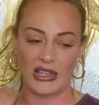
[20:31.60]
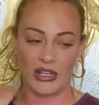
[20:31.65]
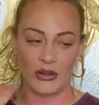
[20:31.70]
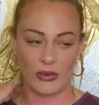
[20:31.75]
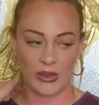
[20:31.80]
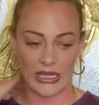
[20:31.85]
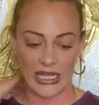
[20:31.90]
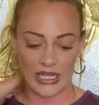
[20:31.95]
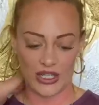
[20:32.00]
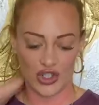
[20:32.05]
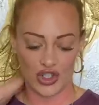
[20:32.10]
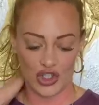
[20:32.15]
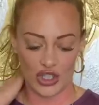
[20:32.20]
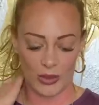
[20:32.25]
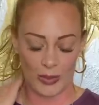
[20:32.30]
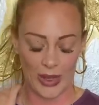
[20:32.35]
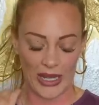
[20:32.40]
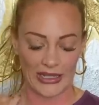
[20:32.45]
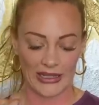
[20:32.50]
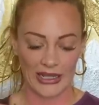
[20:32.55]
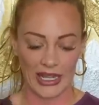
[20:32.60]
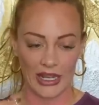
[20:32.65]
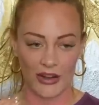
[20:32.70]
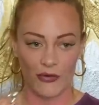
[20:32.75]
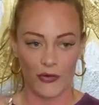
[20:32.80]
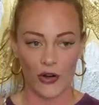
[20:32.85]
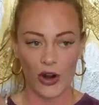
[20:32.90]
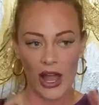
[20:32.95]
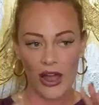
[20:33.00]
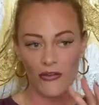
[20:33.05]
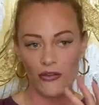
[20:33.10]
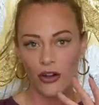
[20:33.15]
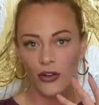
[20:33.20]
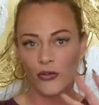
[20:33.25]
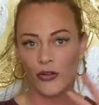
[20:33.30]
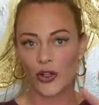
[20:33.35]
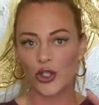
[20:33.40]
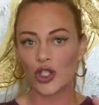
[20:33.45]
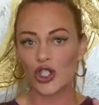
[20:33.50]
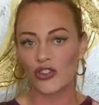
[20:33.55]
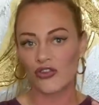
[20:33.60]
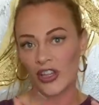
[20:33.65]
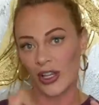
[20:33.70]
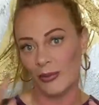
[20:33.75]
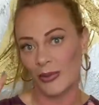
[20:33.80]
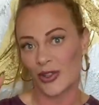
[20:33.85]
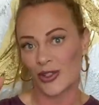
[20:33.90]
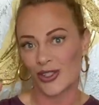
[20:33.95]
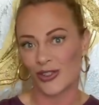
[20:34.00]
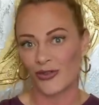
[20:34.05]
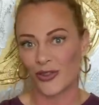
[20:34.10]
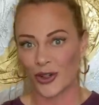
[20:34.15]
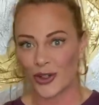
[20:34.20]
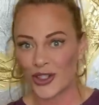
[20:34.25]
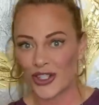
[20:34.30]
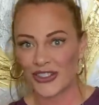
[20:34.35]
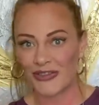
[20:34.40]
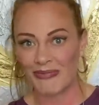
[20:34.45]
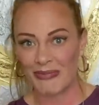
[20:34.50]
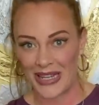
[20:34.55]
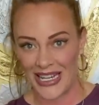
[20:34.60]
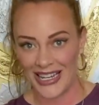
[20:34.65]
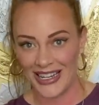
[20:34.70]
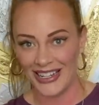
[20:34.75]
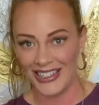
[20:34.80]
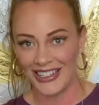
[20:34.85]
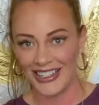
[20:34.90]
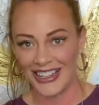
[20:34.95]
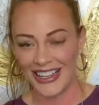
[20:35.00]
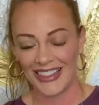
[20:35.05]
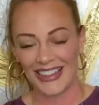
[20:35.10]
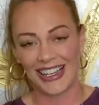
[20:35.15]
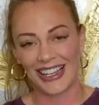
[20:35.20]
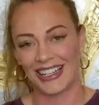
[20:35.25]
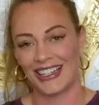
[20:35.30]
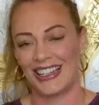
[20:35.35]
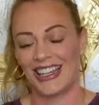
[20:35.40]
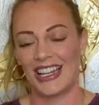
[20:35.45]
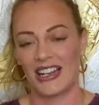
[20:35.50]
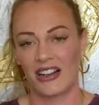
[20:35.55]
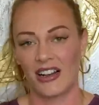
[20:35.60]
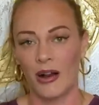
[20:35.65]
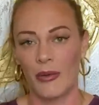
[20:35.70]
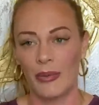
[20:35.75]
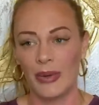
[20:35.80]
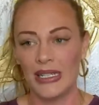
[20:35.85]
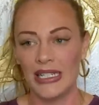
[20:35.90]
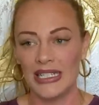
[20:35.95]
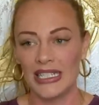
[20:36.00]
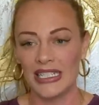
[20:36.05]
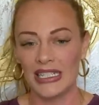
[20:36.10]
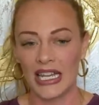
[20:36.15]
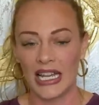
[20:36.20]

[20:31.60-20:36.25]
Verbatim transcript: their relationship as like, for every version of him, there's a version of me that, that accompanies it.